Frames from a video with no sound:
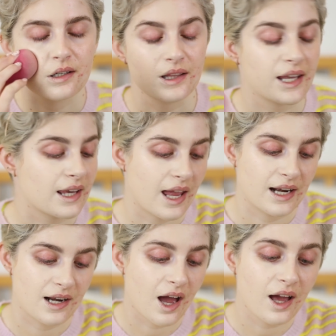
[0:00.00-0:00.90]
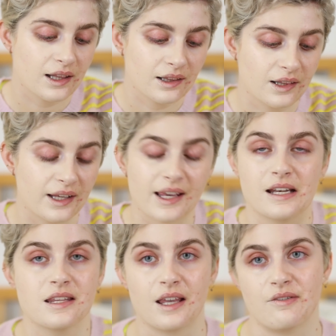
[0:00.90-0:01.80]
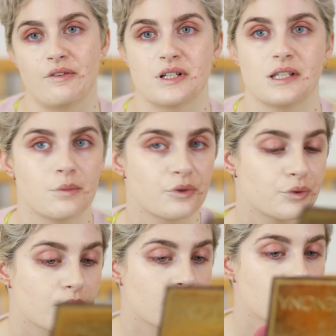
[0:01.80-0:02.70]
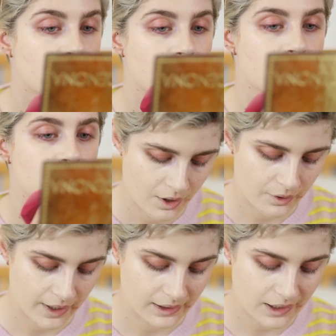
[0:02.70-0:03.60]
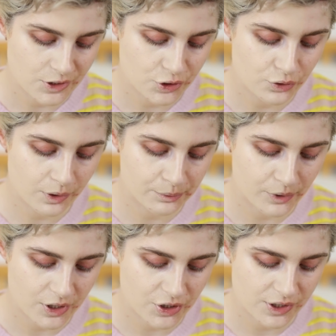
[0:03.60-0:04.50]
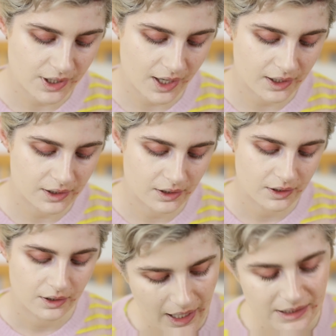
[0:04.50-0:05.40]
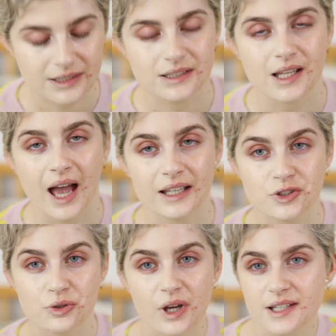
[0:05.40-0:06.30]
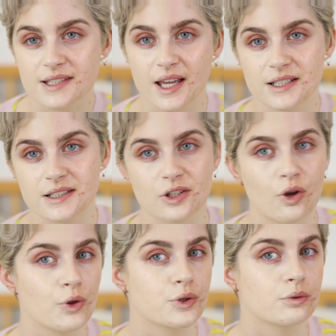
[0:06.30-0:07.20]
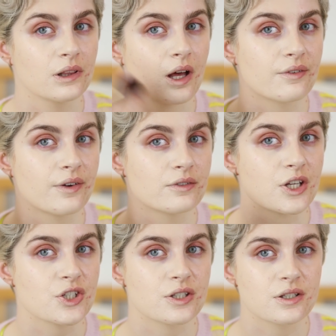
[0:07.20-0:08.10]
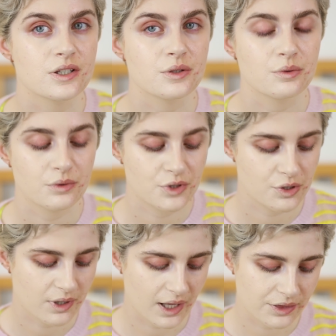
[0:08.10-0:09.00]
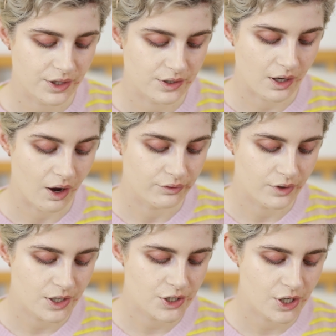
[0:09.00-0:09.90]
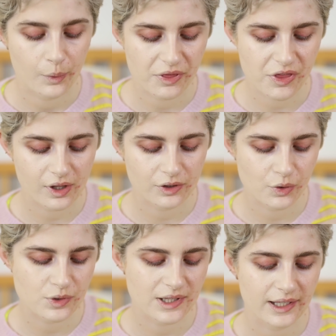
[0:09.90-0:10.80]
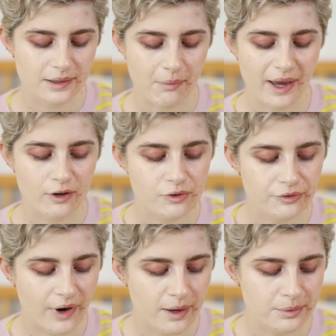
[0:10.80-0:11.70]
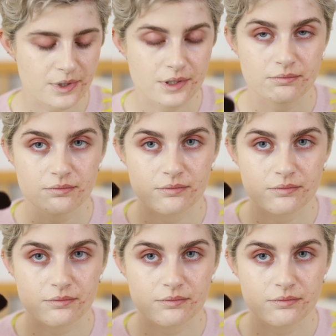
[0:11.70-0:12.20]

like not like anything I've ever seen before. Okay, let's do the brush side. I do gotta say I did go through a lot of foundation to get this coverage. With those like microfiber